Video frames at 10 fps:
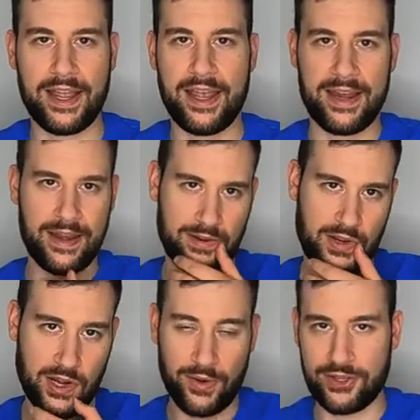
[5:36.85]
And
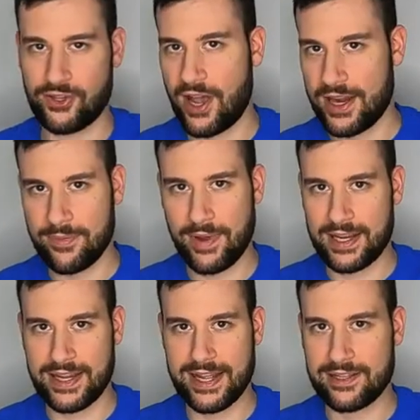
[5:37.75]
you know, I saw it in
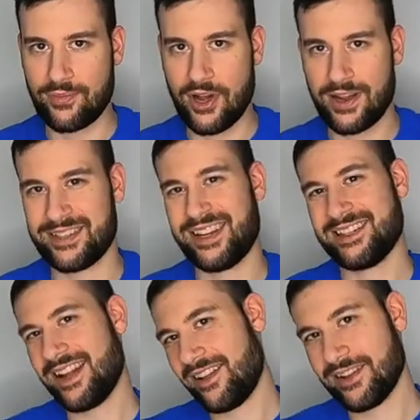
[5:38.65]
my tackle box and I
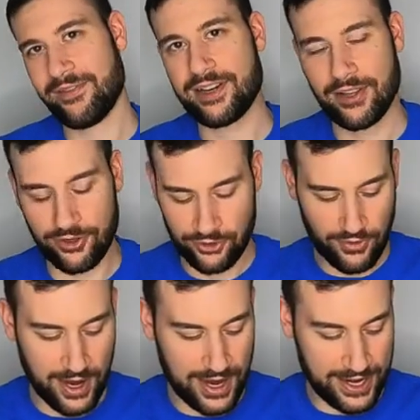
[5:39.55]
said, oh, I'll give it another
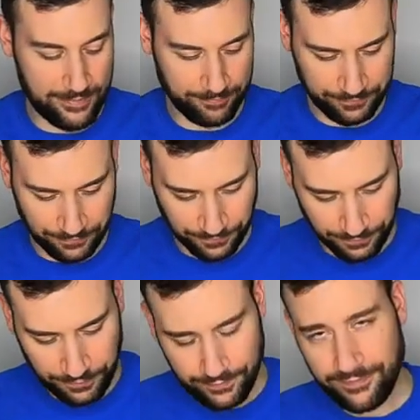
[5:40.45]
try.
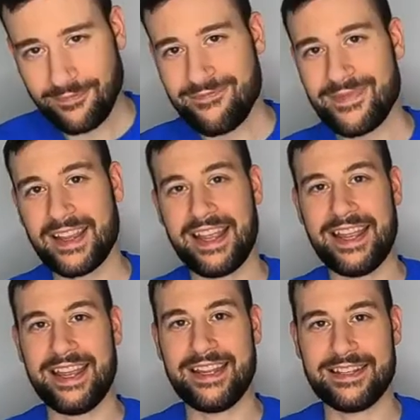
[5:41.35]

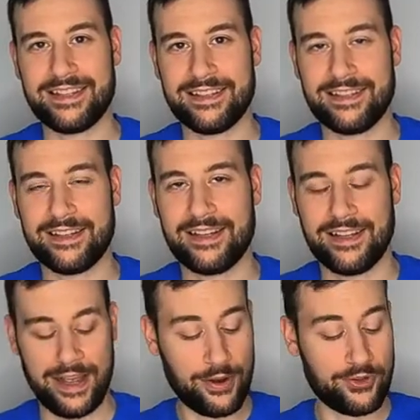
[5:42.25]
And
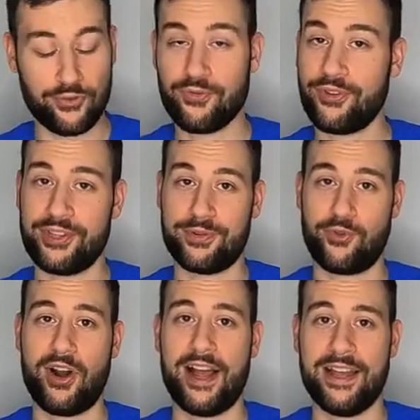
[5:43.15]
I was really
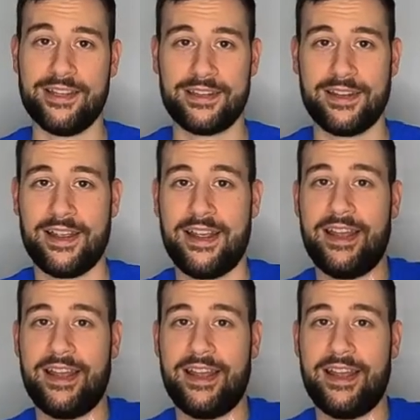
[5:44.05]
surprised.